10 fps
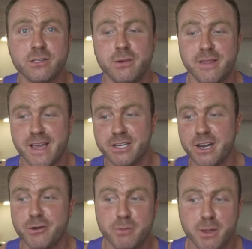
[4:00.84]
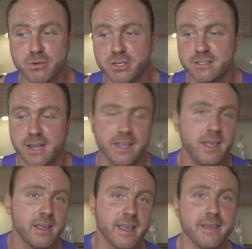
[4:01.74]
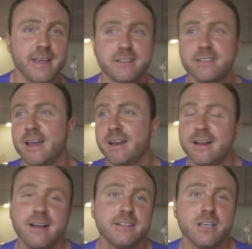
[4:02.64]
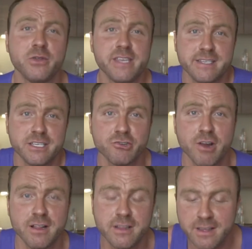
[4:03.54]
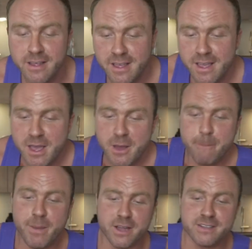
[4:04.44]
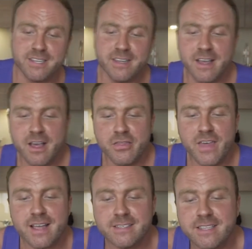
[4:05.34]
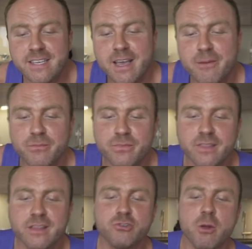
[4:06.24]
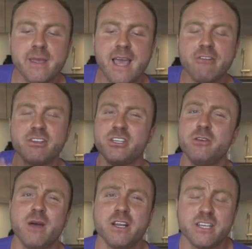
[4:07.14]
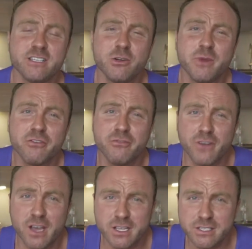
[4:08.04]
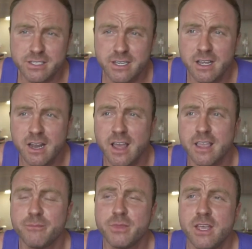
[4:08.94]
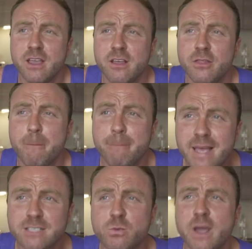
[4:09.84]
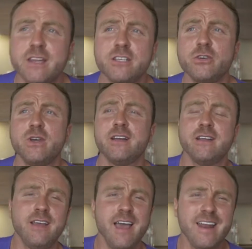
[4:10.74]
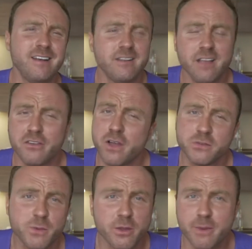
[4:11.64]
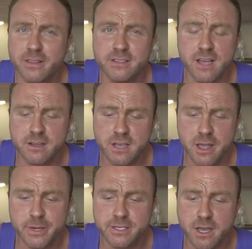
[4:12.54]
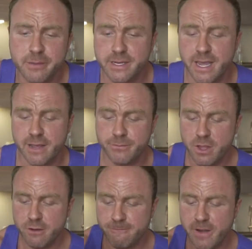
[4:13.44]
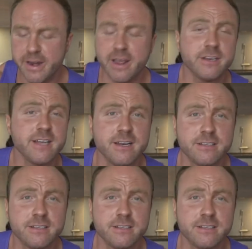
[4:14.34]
or something like that, general people just say, okay, that's done, let's go on the eating trail. But that's the, dropping calories too much is normally the first, the best way to do it, and I've spoken about this time and time of day. Find out